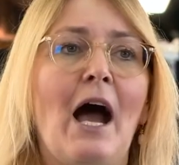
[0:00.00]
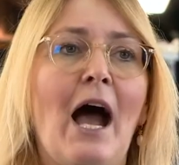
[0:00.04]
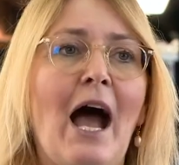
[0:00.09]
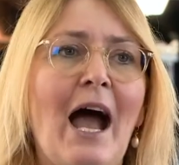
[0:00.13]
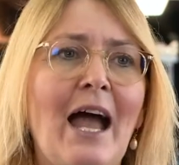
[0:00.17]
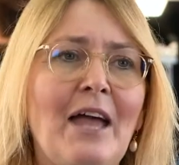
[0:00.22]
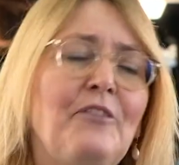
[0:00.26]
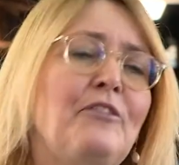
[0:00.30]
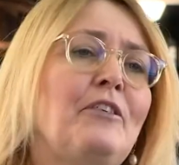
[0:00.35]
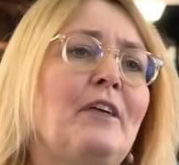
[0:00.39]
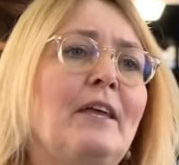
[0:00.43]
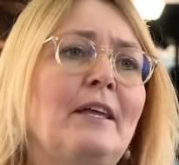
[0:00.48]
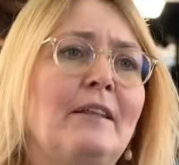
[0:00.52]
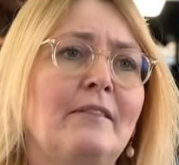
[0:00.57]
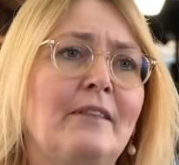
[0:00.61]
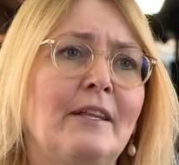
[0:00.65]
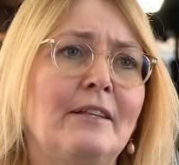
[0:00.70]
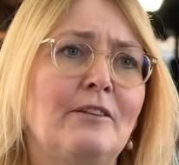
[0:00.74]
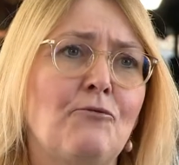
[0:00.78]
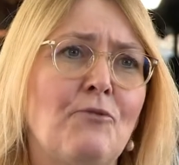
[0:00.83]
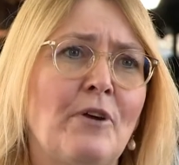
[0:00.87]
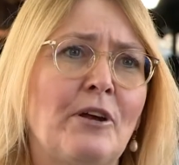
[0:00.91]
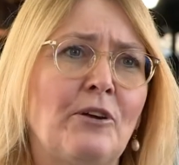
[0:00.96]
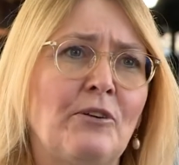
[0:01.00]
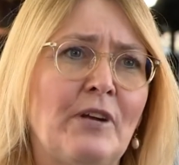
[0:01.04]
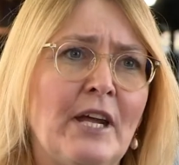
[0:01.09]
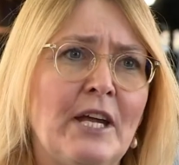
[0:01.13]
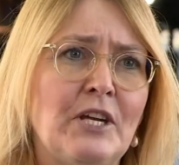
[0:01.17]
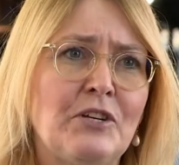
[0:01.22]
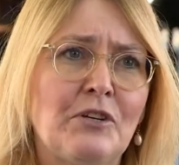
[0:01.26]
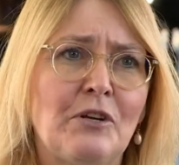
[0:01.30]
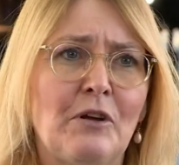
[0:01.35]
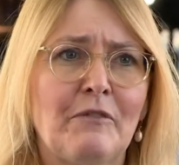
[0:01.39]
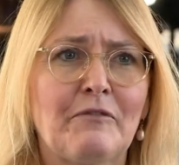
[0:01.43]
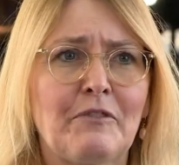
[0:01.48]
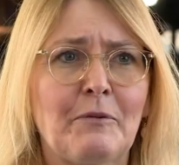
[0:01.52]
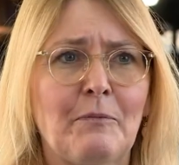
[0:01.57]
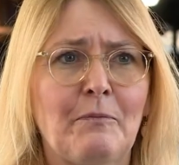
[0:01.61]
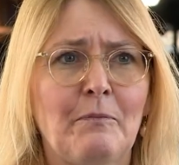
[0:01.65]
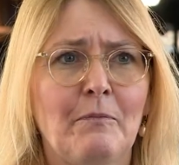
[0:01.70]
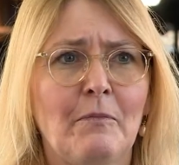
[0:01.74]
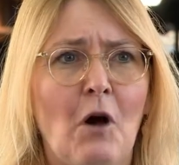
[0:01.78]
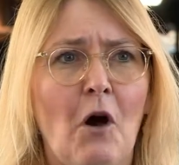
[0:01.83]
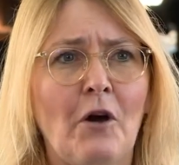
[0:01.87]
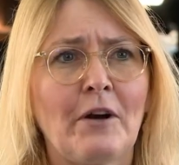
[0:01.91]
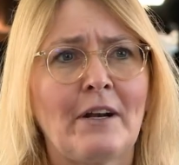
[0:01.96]
I think that the regulation of the
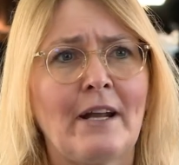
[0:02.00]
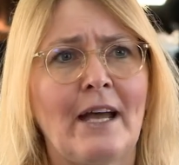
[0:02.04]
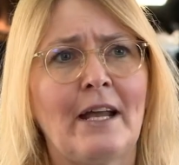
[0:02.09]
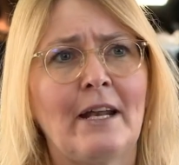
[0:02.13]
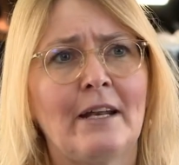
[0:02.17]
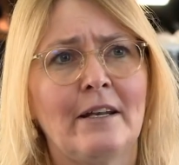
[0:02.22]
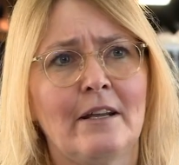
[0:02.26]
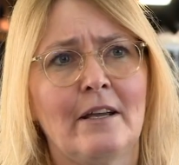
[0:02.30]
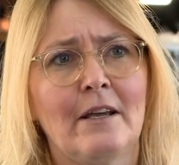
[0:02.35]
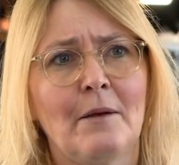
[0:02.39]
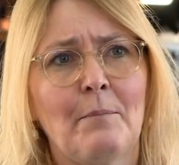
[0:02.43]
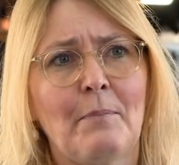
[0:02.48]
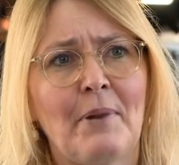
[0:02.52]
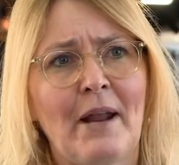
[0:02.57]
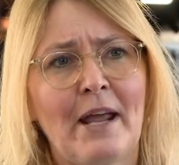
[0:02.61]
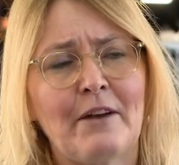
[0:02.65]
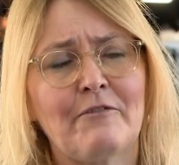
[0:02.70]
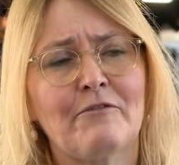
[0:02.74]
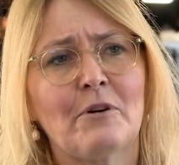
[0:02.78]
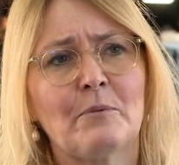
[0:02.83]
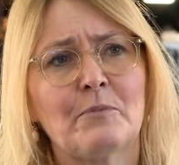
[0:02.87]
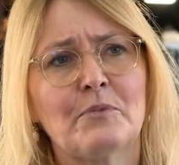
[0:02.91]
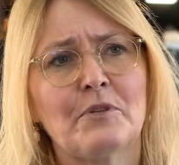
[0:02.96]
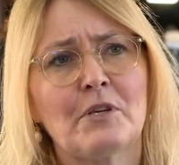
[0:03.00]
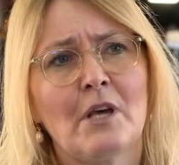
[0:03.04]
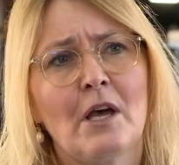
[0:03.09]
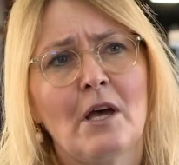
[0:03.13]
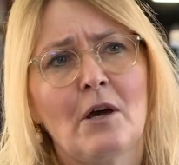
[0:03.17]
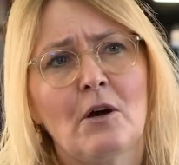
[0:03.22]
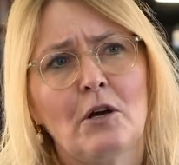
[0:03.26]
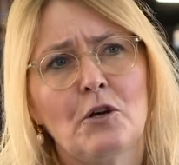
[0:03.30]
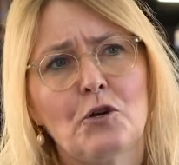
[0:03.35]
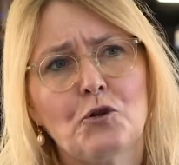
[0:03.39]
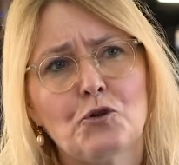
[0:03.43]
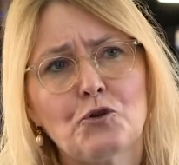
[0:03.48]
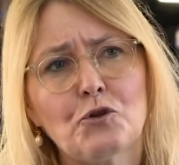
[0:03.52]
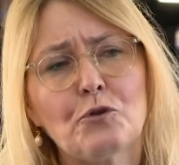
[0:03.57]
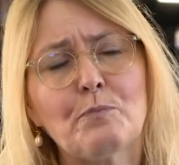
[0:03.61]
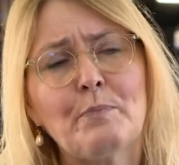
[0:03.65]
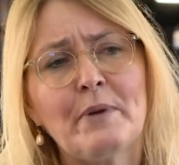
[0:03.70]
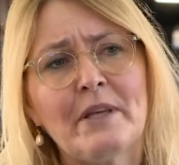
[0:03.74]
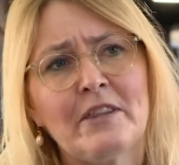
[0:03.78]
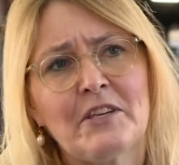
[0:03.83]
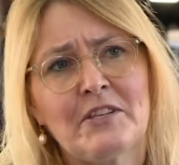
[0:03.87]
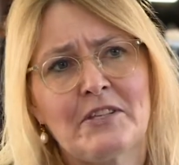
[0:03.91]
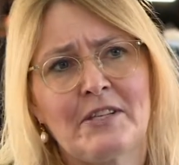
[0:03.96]
online platforms should
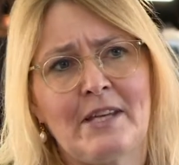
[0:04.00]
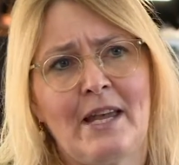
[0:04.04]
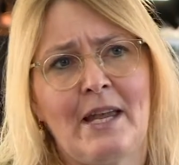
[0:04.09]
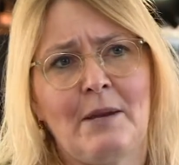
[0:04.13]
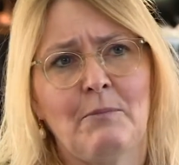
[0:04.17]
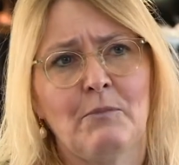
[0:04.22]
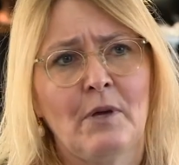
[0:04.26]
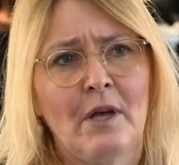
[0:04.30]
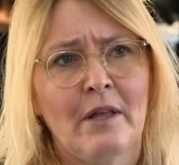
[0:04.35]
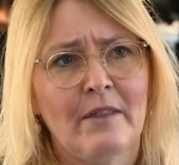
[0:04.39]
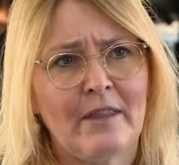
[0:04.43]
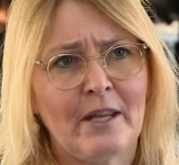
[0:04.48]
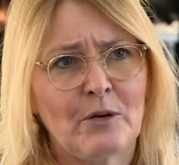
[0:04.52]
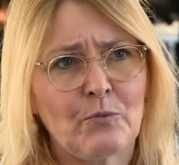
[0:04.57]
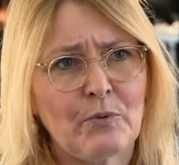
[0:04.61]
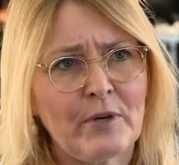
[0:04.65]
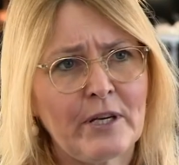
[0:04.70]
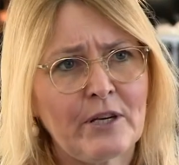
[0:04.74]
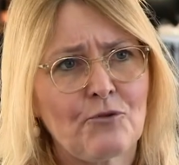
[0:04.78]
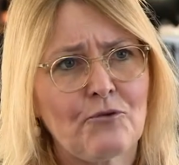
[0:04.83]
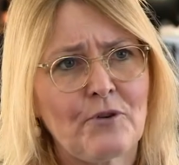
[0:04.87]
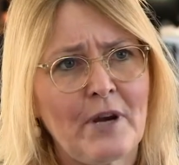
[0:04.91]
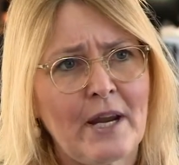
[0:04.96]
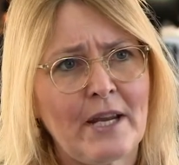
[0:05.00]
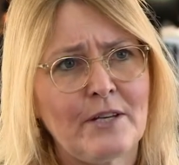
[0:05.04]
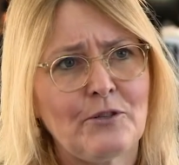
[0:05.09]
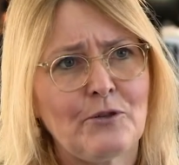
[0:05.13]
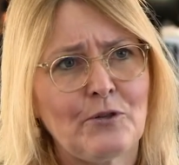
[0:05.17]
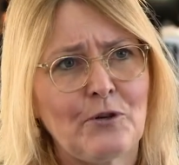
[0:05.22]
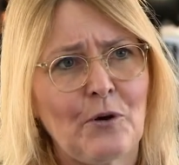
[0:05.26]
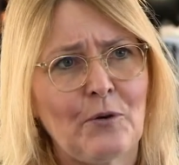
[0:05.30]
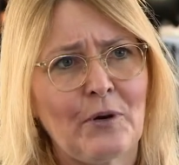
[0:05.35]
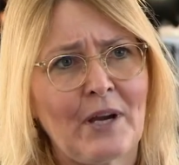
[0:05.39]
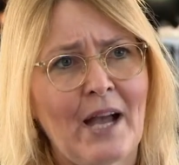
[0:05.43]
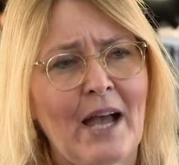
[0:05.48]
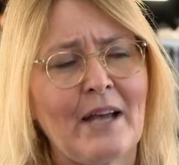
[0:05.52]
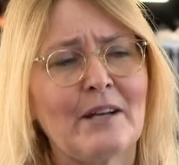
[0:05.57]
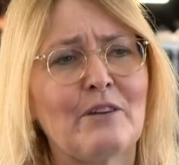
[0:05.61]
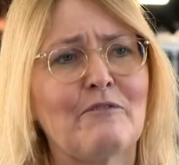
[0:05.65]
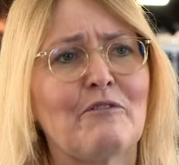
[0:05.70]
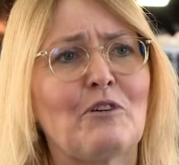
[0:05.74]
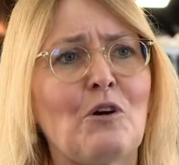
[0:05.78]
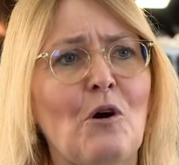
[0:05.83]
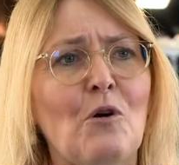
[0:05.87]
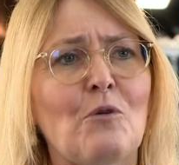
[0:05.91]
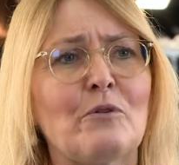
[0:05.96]
be the same, that we create a kind
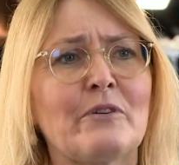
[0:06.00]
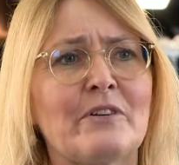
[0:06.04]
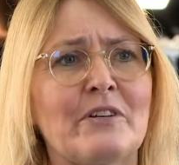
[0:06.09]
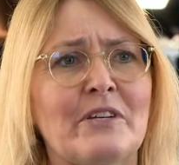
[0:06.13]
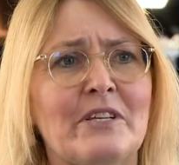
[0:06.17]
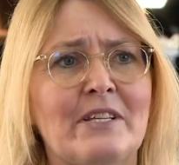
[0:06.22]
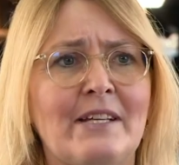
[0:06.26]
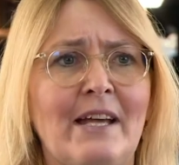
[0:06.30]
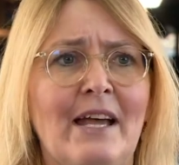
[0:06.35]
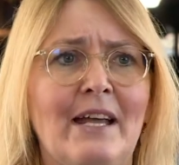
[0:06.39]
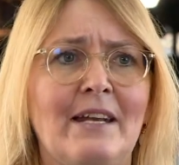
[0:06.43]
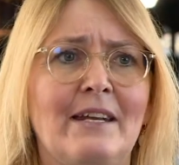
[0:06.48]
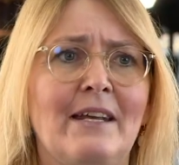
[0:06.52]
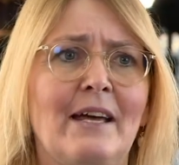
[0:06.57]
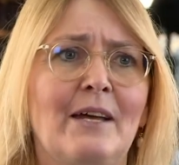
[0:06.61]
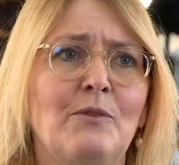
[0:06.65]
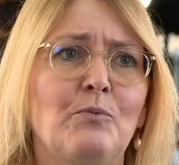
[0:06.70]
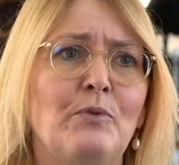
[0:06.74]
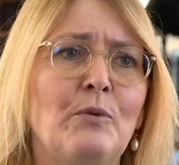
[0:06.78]
of a golden standard.